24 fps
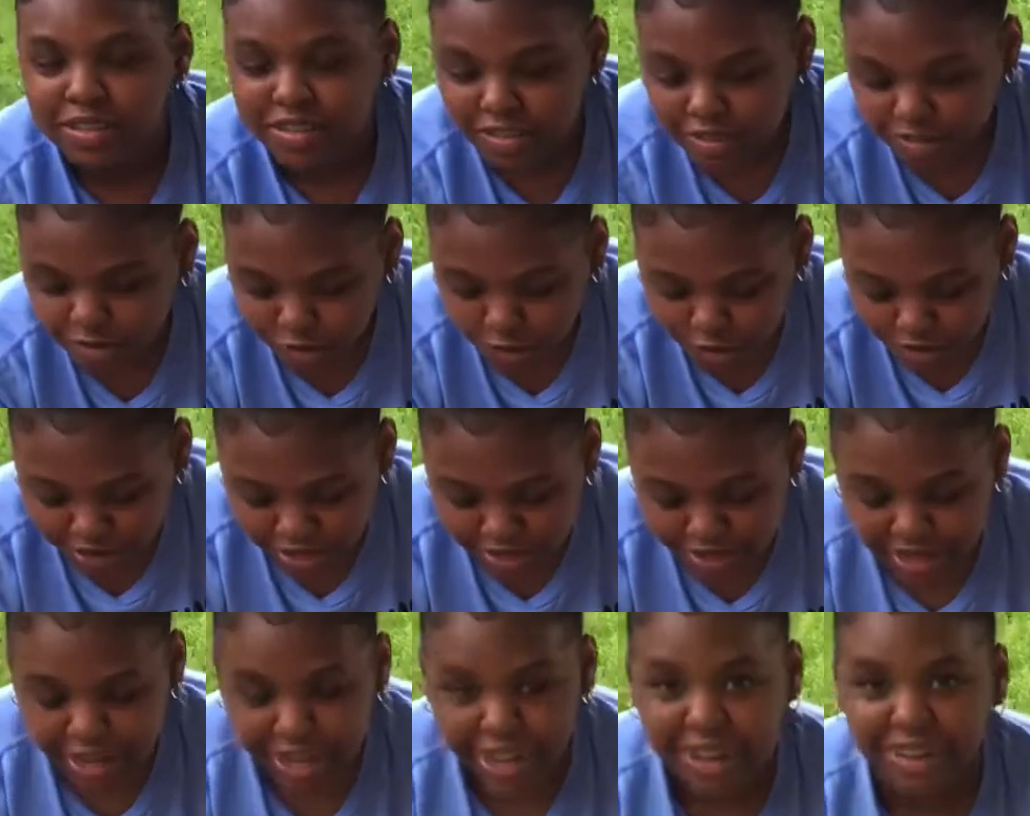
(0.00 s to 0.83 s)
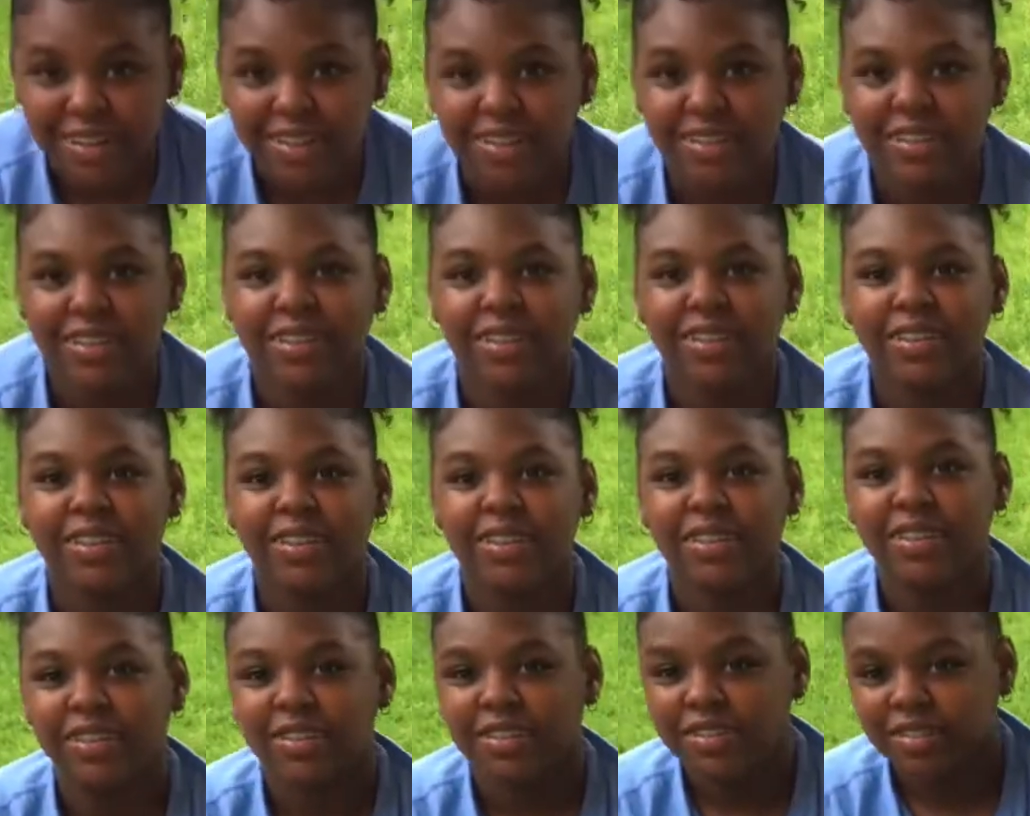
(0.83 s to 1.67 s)
squirting out.
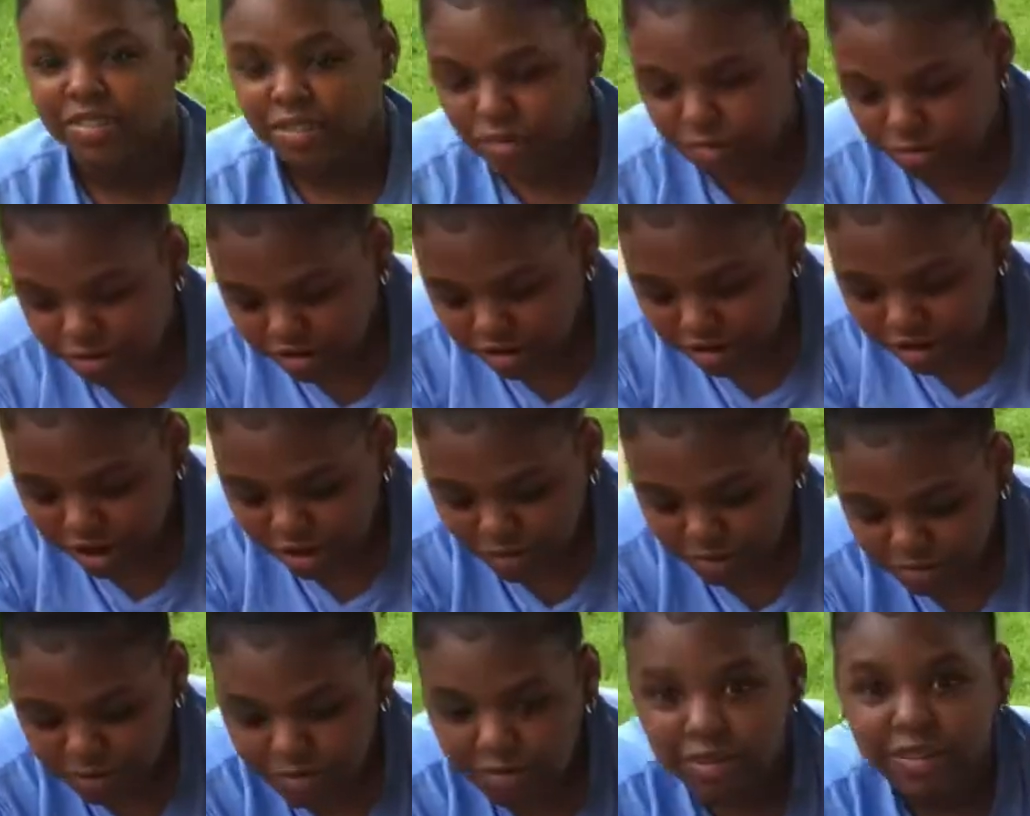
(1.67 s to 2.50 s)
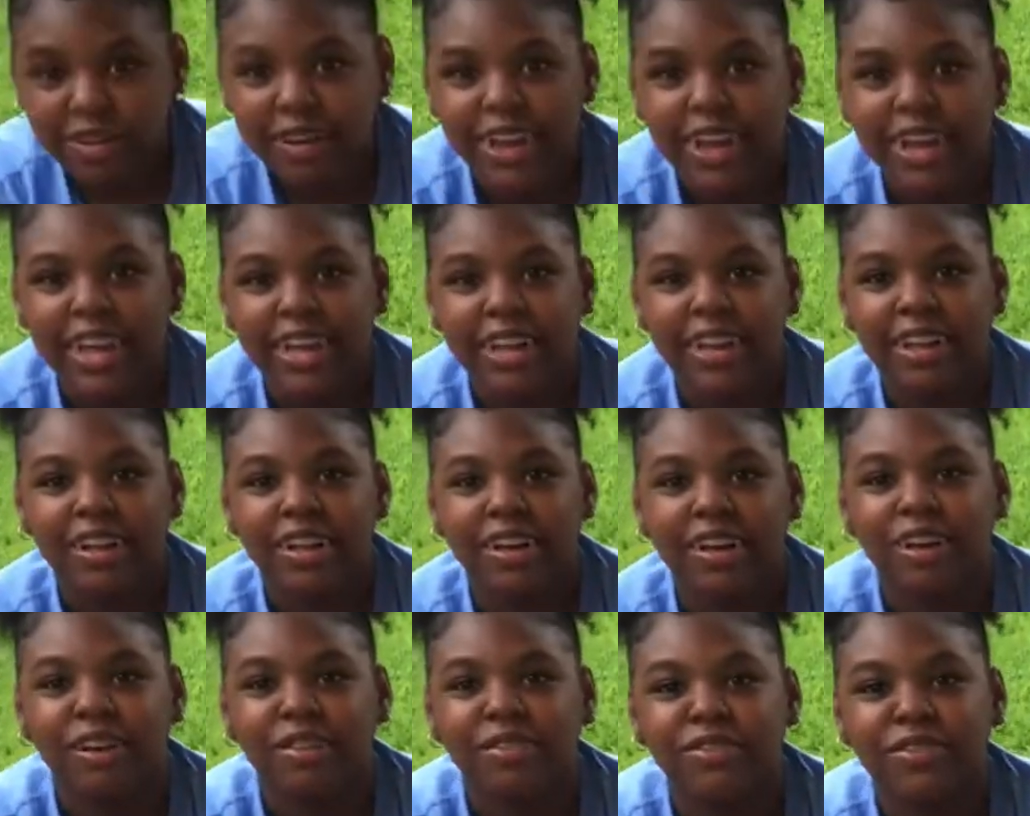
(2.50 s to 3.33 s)
So I'm gonna start off with red.
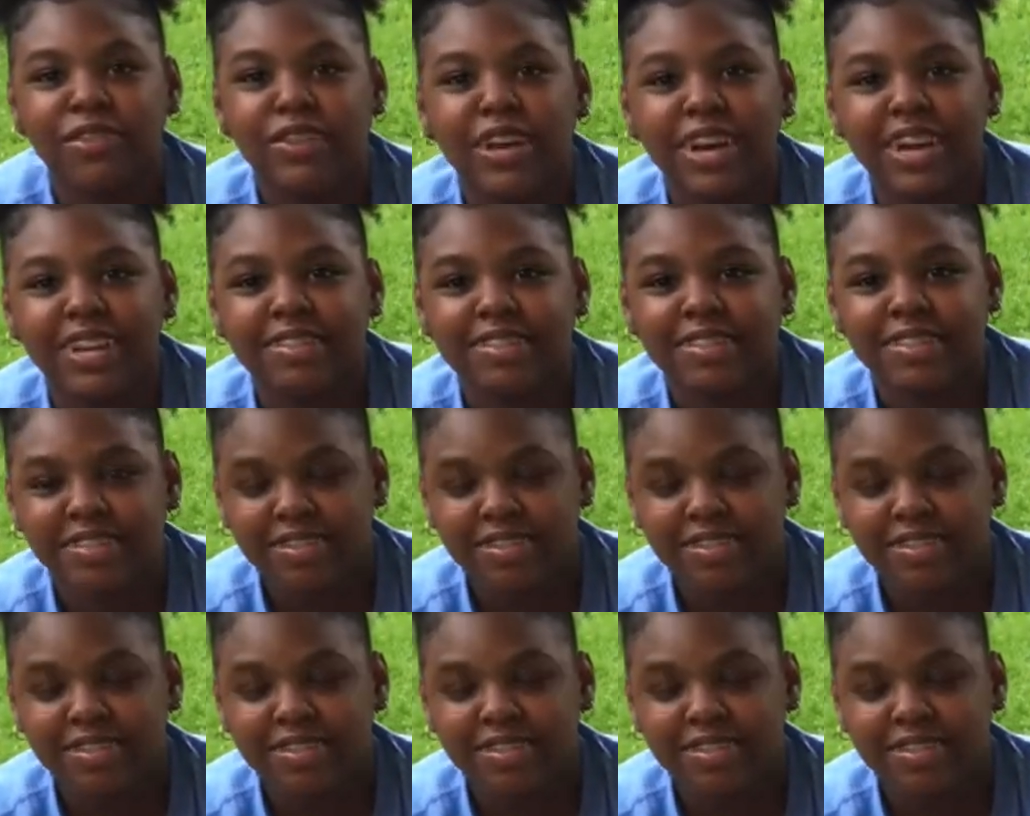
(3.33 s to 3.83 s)
Hopefully you guys can